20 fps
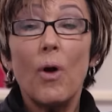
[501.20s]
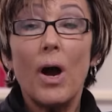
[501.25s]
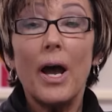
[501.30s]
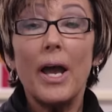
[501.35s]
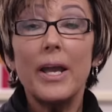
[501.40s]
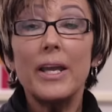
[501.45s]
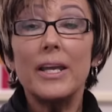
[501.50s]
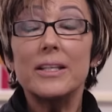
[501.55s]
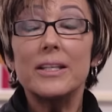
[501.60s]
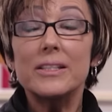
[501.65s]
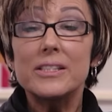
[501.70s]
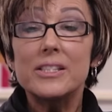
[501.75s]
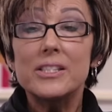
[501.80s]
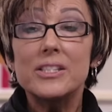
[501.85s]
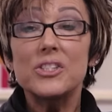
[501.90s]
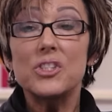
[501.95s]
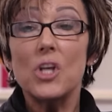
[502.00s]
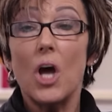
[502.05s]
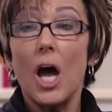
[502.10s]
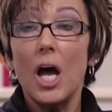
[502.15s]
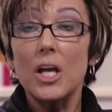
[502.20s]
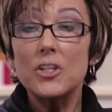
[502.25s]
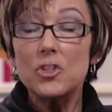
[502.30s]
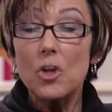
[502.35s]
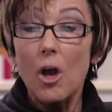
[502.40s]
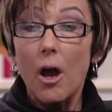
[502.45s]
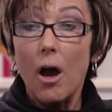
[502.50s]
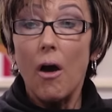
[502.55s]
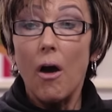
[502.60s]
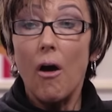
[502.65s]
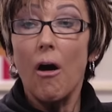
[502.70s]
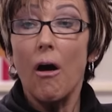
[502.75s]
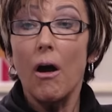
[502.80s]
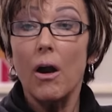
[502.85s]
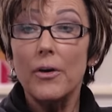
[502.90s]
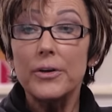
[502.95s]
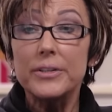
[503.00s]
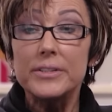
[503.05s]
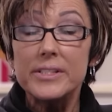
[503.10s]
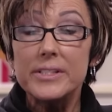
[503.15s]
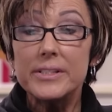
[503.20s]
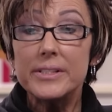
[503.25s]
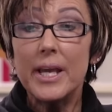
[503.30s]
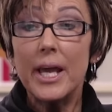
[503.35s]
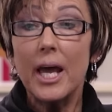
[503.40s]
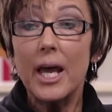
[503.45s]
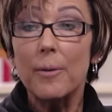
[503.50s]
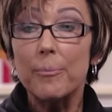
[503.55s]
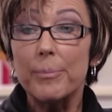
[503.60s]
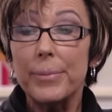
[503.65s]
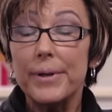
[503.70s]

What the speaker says: why it's such a hard step.